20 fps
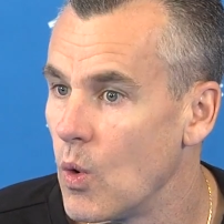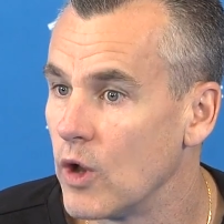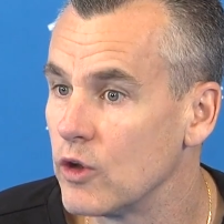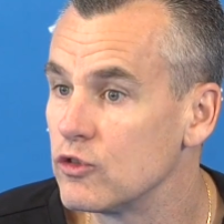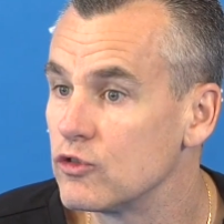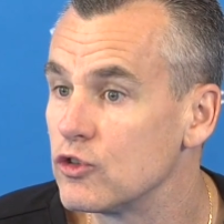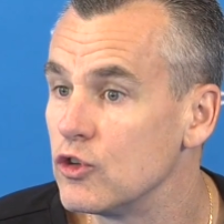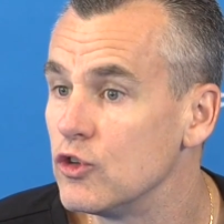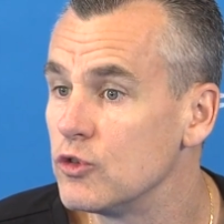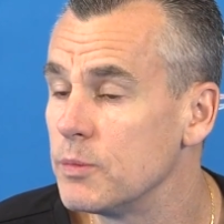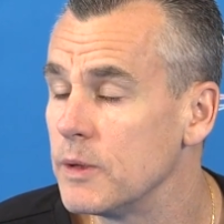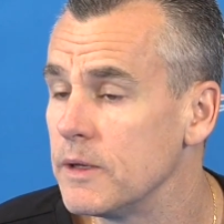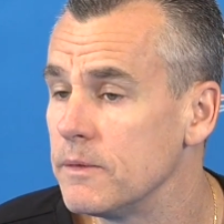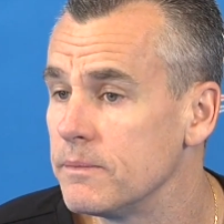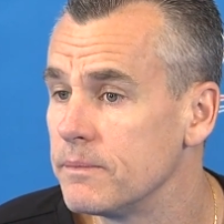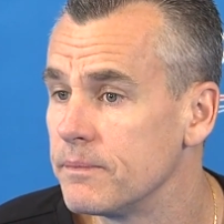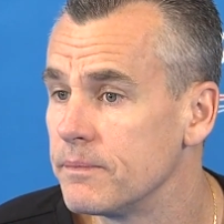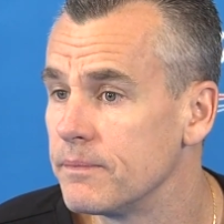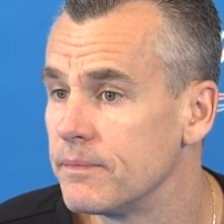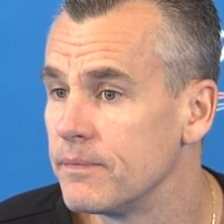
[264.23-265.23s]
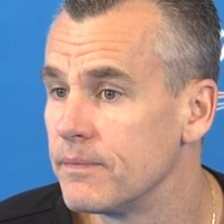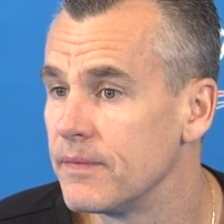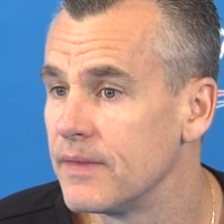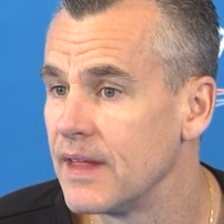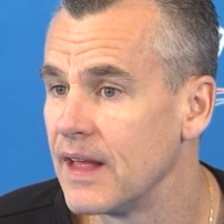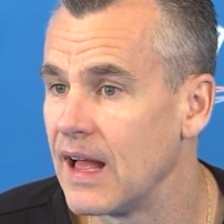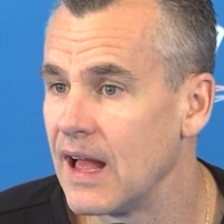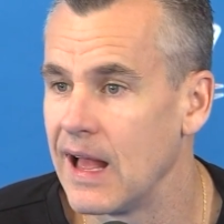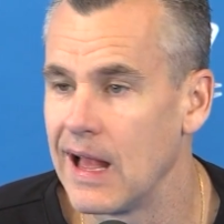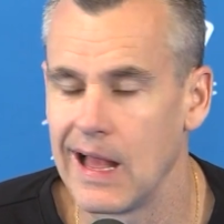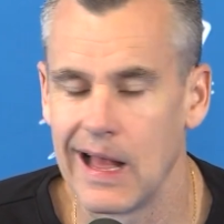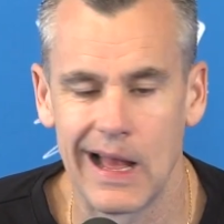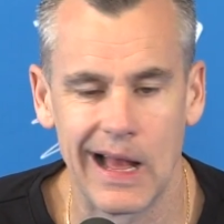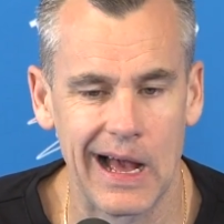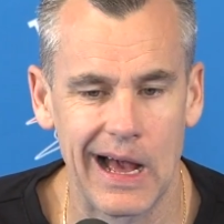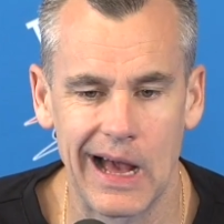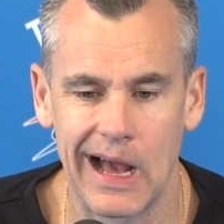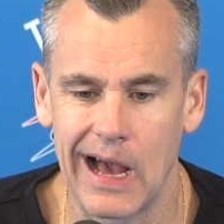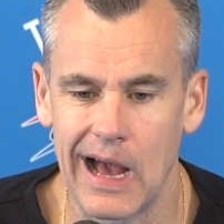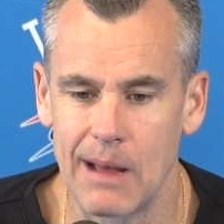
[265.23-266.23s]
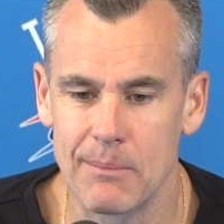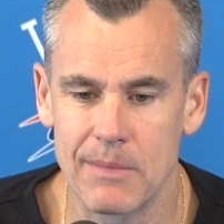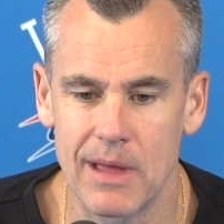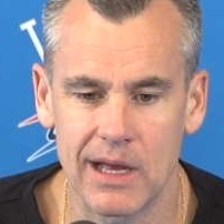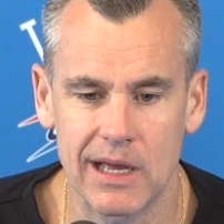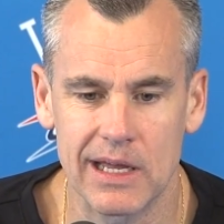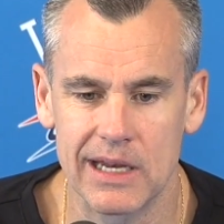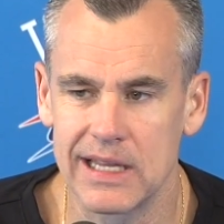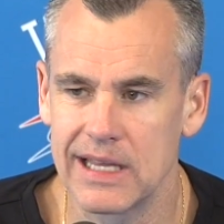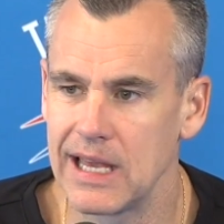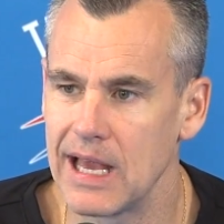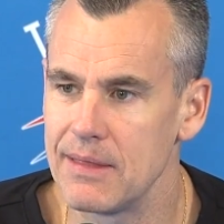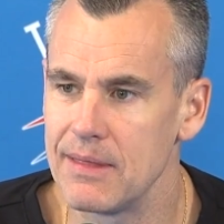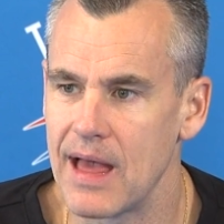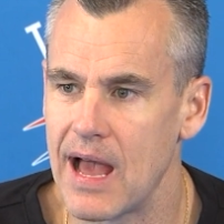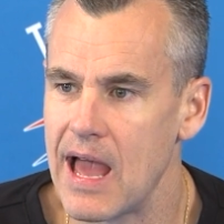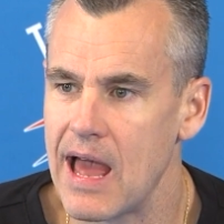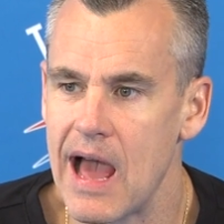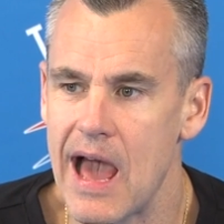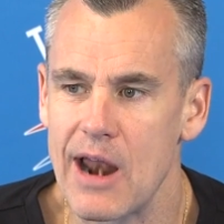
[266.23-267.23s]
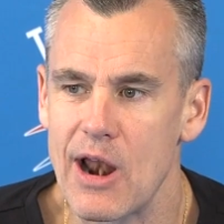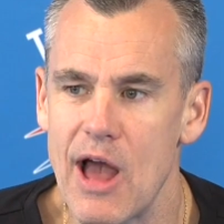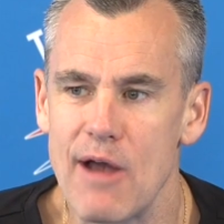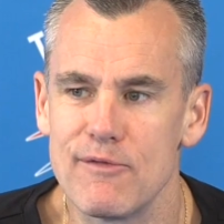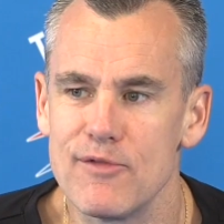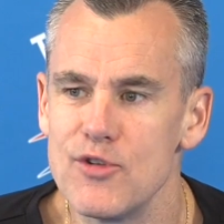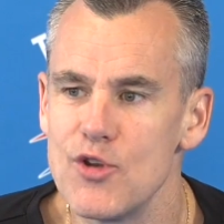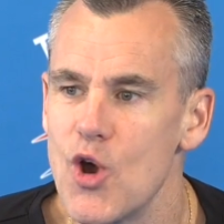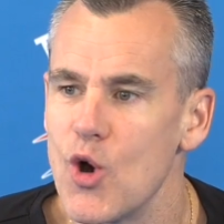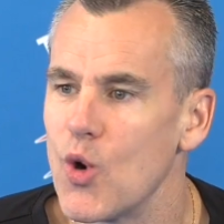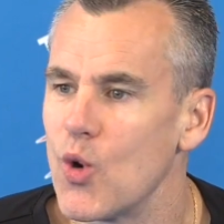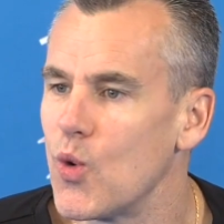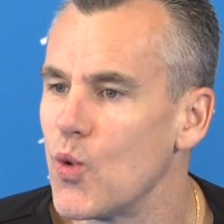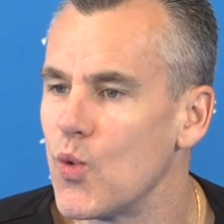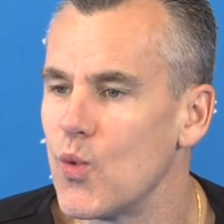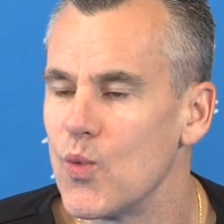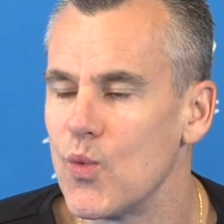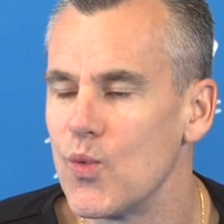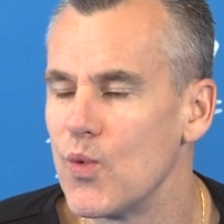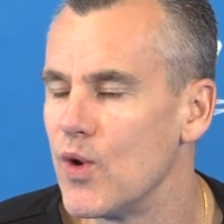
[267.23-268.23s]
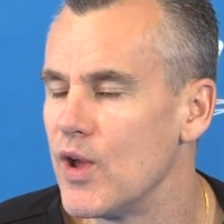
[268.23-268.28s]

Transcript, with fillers: Excuse me. What would your pitch be? I'm not going to get. I, I have no.